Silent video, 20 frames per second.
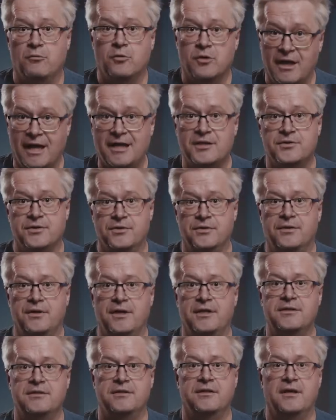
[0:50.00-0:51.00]
would like to
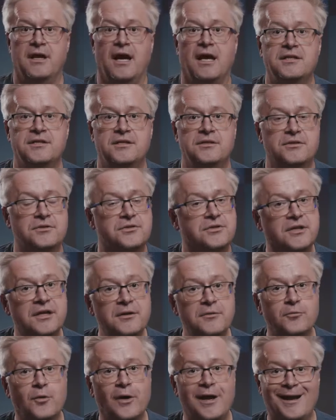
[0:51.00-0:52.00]
enter the IT
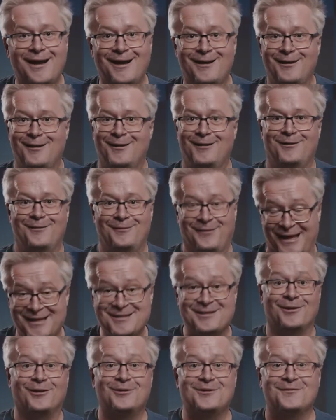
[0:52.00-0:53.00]
industry where
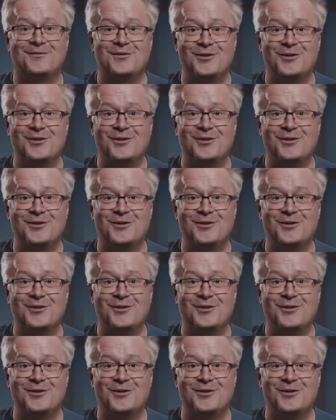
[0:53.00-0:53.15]
there's lots of